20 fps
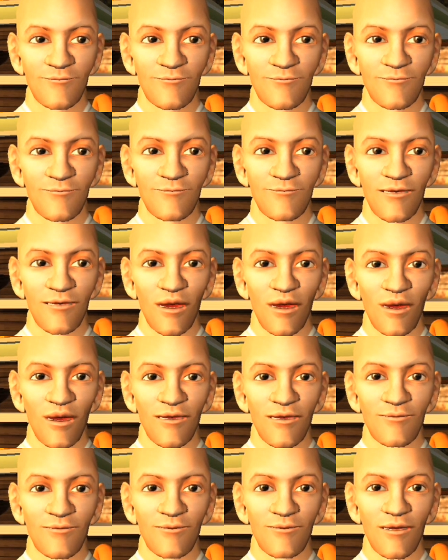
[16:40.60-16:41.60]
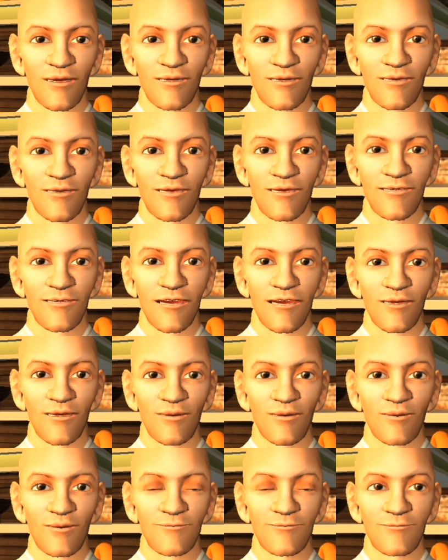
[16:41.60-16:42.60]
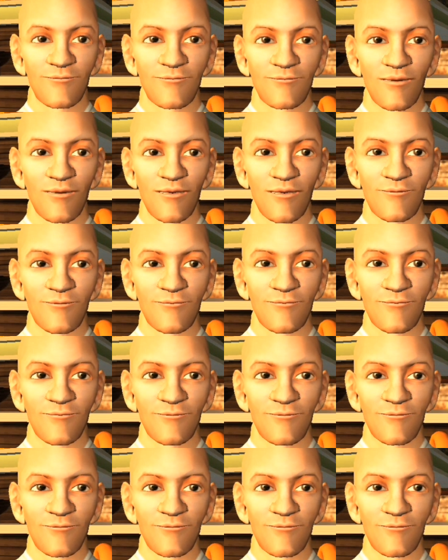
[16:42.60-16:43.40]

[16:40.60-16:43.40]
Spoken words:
So we're always trying to alleviate our